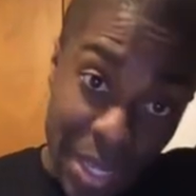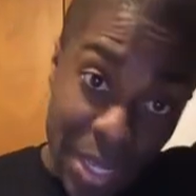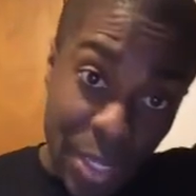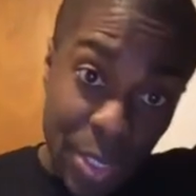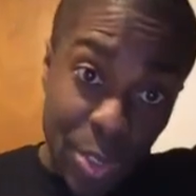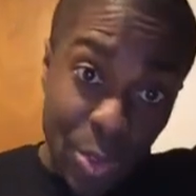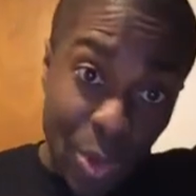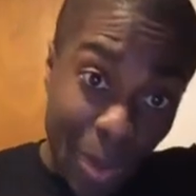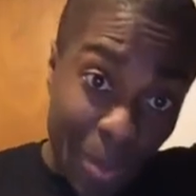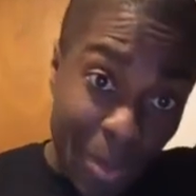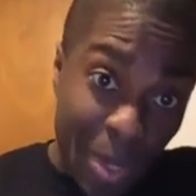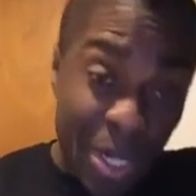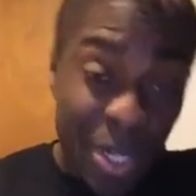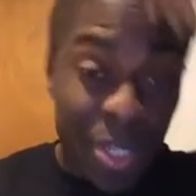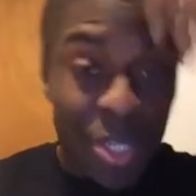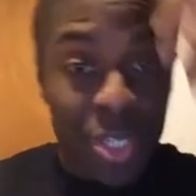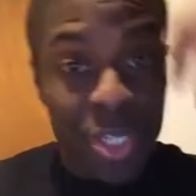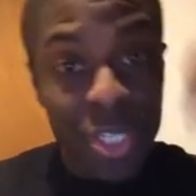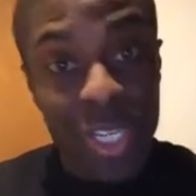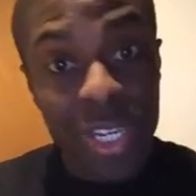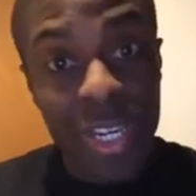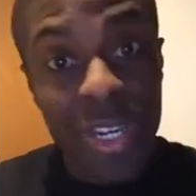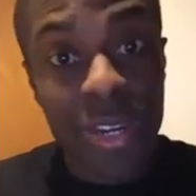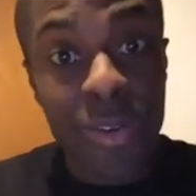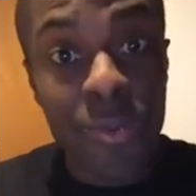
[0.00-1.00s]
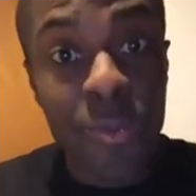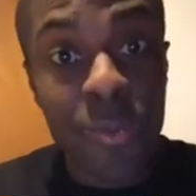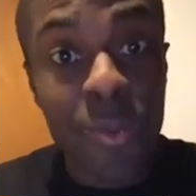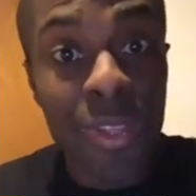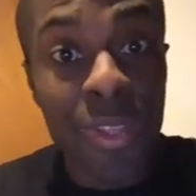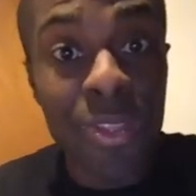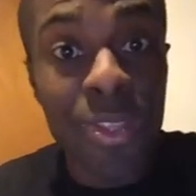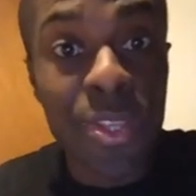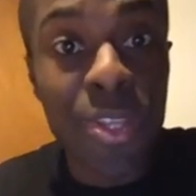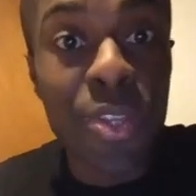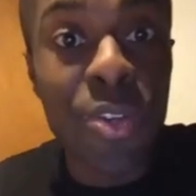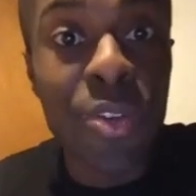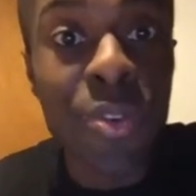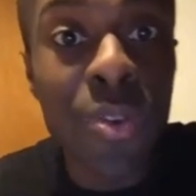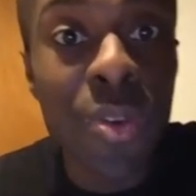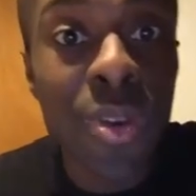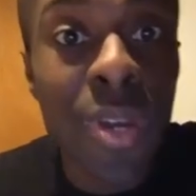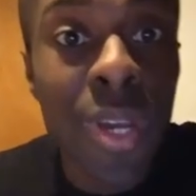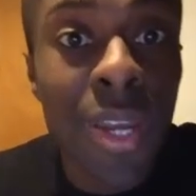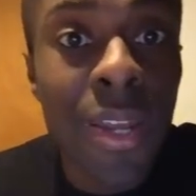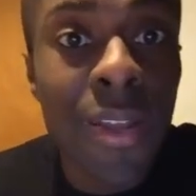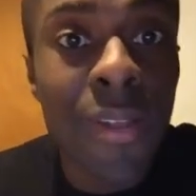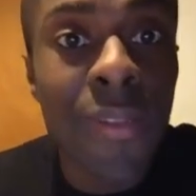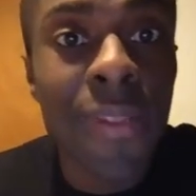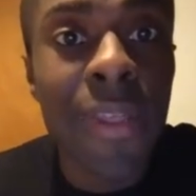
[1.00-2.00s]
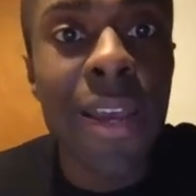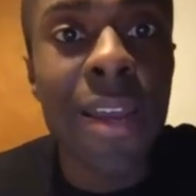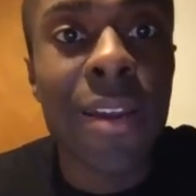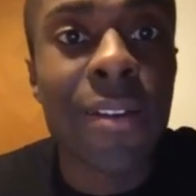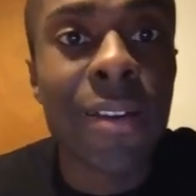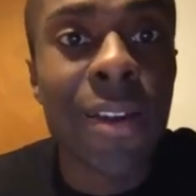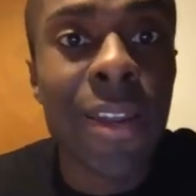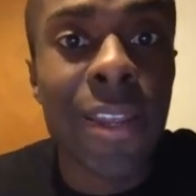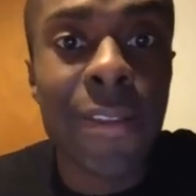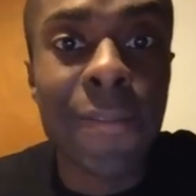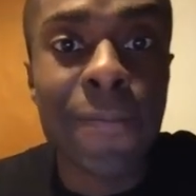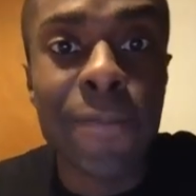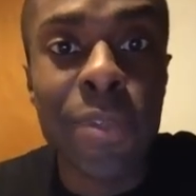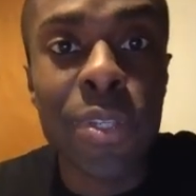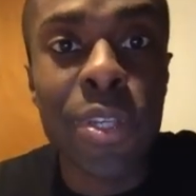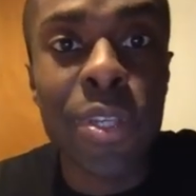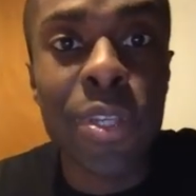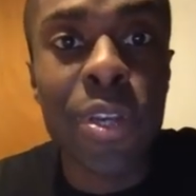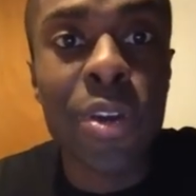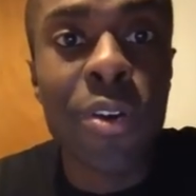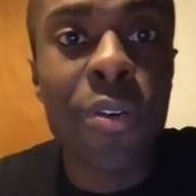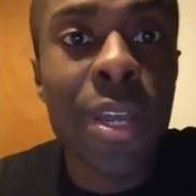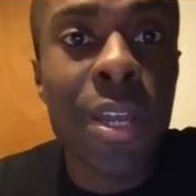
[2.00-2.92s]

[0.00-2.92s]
So I'm going to share with you that, right? So